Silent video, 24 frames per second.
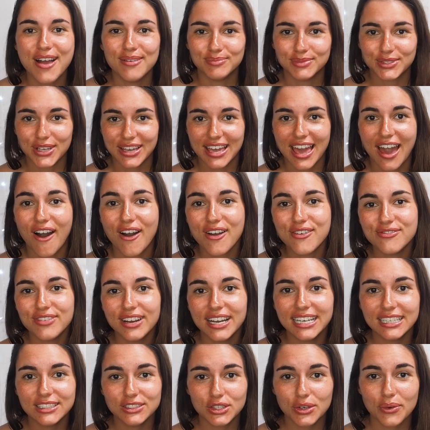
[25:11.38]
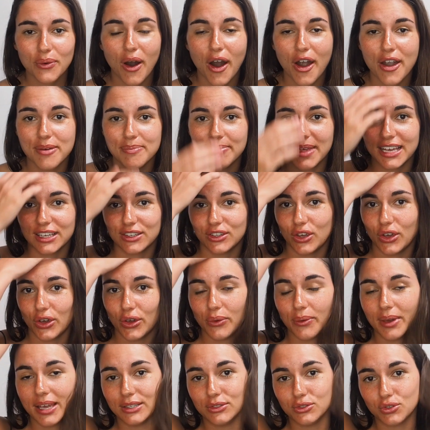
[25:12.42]
So yeah, I really do hope that
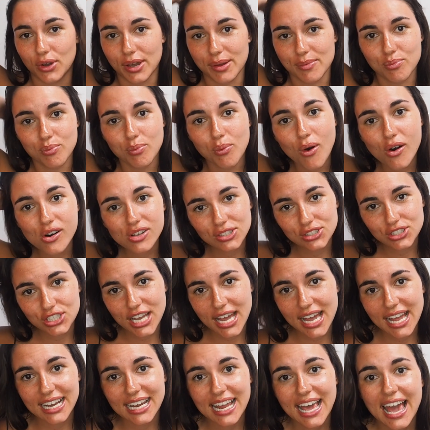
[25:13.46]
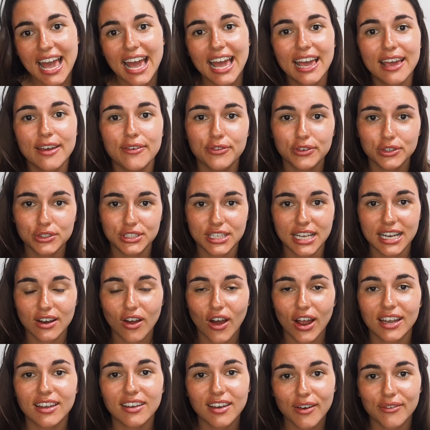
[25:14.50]
you enjoyed watching. If you did,
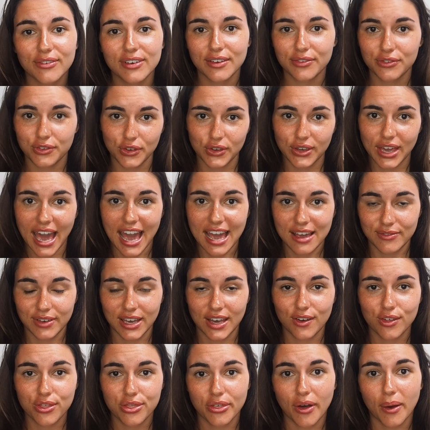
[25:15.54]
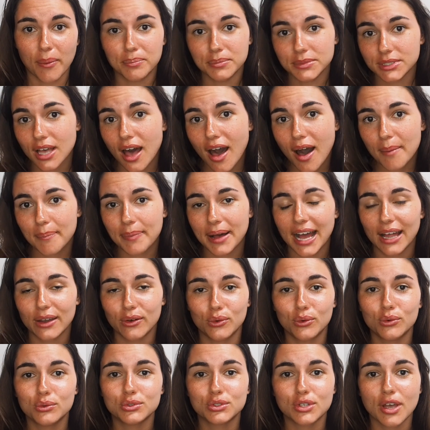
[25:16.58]
I'd love it if you gave it a thumbs up, and
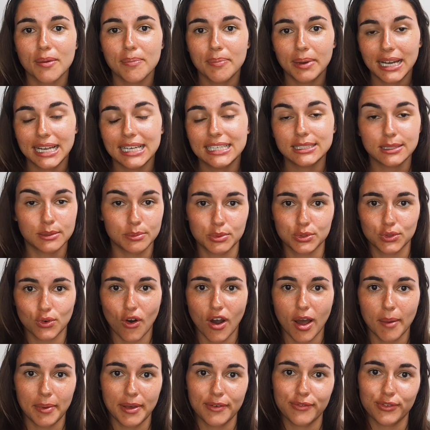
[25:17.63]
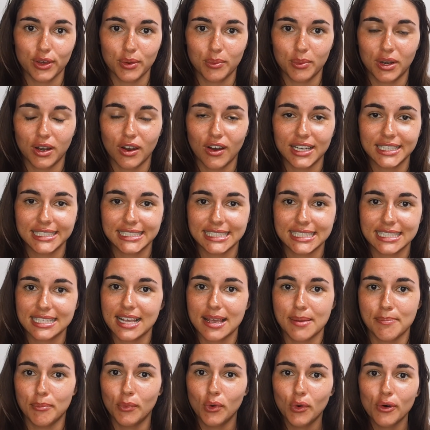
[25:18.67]
also please subscribe if you would like to
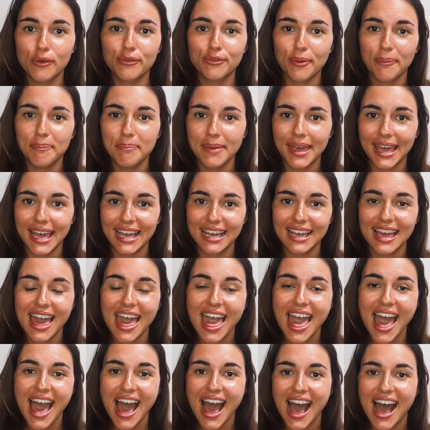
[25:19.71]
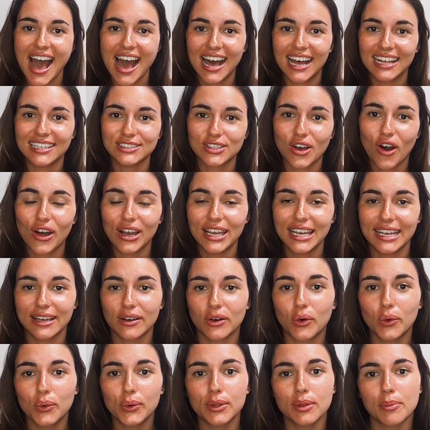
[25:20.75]
see more from me, and I'll
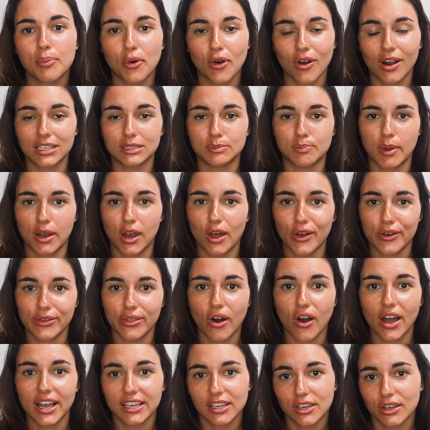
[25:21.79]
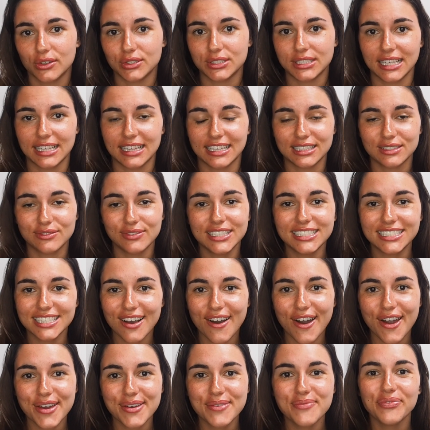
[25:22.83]
link all the products below that I used in this
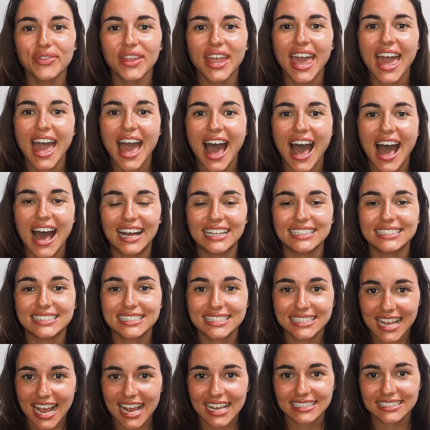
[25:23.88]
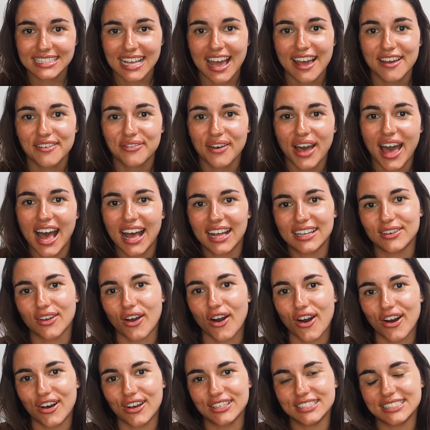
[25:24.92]
video. And stay safe, and
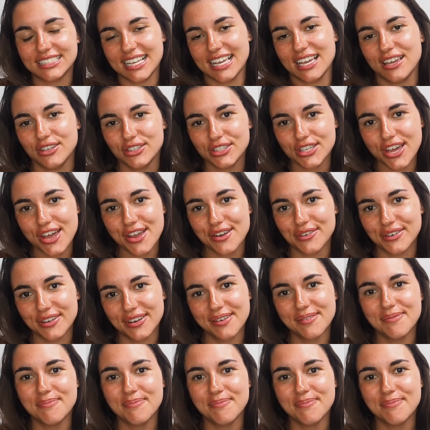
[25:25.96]
I'll see you soon.